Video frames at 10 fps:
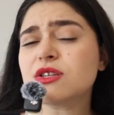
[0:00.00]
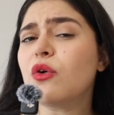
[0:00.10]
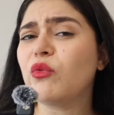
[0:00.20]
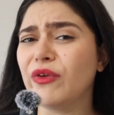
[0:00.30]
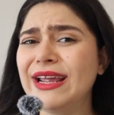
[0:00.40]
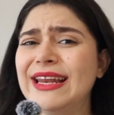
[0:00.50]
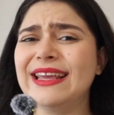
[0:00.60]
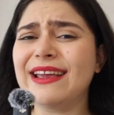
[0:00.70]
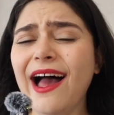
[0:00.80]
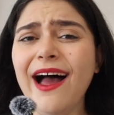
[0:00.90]
not
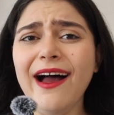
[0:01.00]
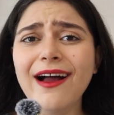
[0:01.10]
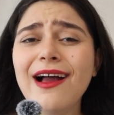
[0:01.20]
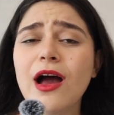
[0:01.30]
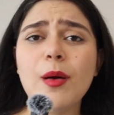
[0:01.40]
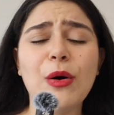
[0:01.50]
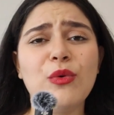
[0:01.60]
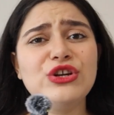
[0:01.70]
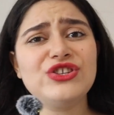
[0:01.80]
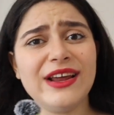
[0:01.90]
really care about
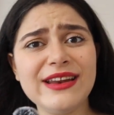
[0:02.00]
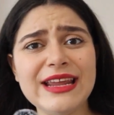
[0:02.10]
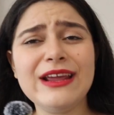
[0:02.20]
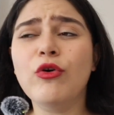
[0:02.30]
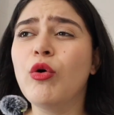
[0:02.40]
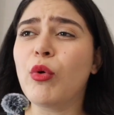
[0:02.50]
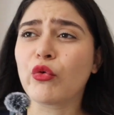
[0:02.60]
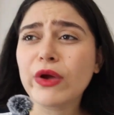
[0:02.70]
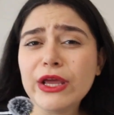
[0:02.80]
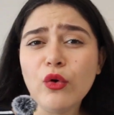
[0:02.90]
what Jenny or
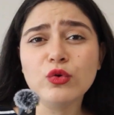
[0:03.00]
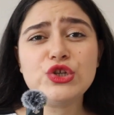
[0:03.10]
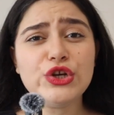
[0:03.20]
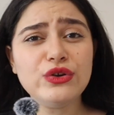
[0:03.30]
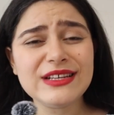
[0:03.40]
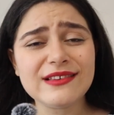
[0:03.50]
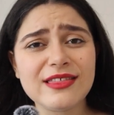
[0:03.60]
Marie or Judith